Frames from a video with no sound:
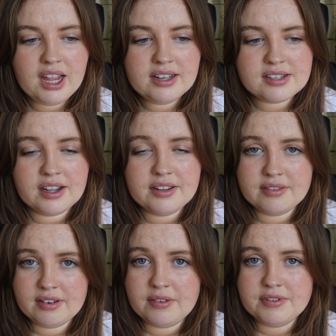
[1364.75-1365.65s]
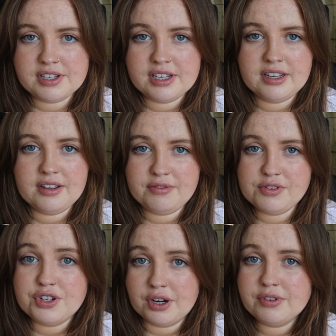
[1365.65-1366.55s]
is obviously, if
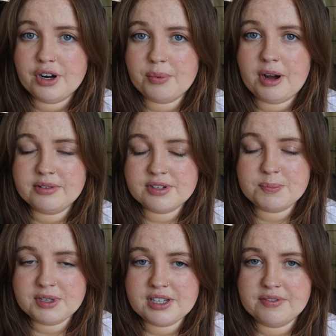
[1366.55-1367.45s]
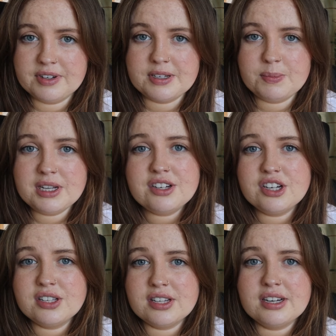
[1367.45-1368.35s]
you don't know what specific
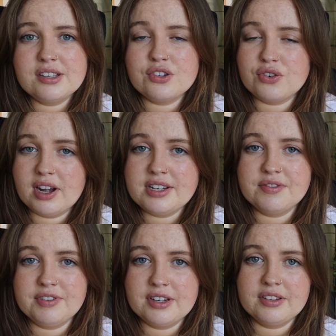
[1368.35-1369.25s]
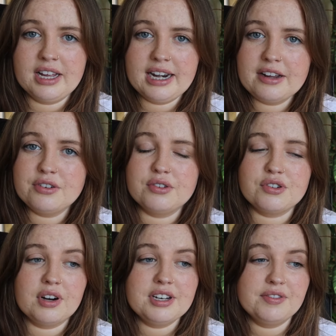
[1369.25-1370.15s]
species it is, try to figure that out, or
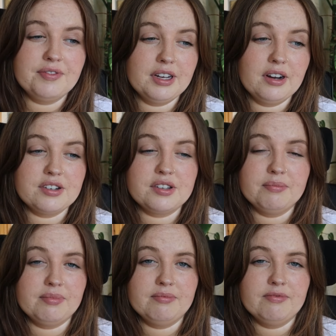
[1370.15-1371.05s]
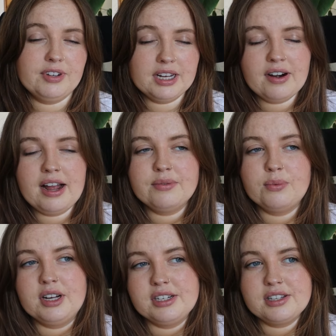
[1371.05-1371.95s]
try to figure out
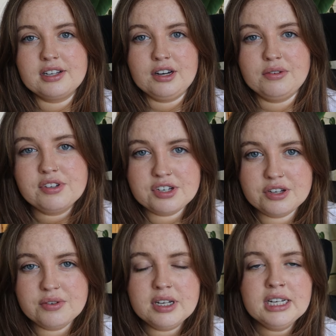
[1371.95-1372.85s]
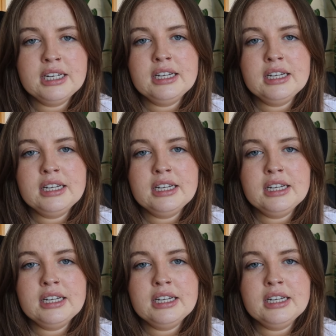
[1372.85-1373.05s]
what it's close to,